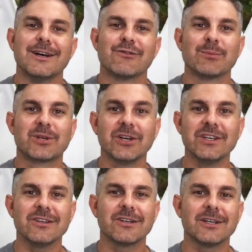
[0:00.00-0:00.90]
From cooking
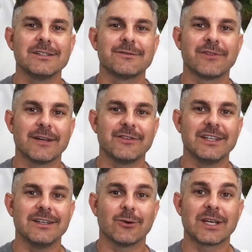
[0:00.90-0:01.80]
your cookies
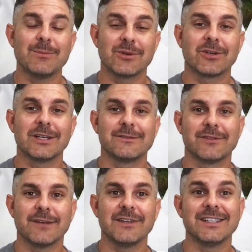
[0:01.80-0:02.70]
fluffy or keeping your cookies
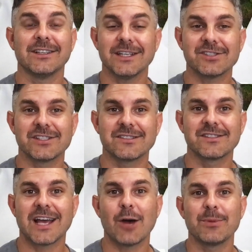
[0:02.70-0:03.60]
fluffy and delicious
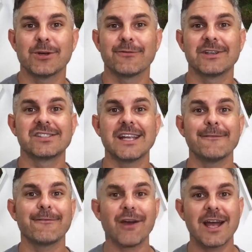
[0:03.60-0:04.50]
to helping your fridge
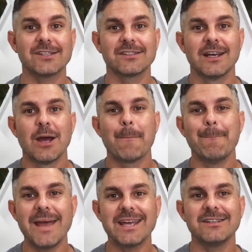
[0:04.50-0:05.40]
stay fresh,
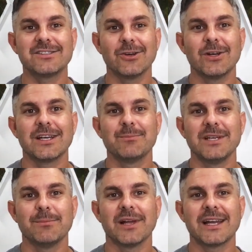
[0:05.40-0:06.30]
baking soda can
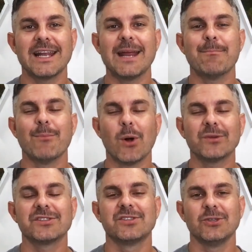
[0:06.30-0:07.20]
be applied in a
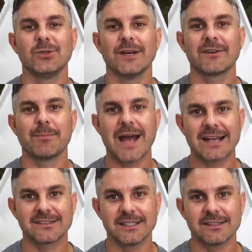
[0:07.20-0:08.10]
multitude of
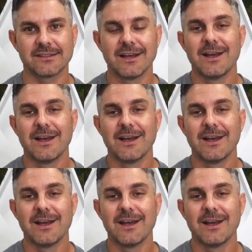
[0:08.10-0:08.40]
capacities.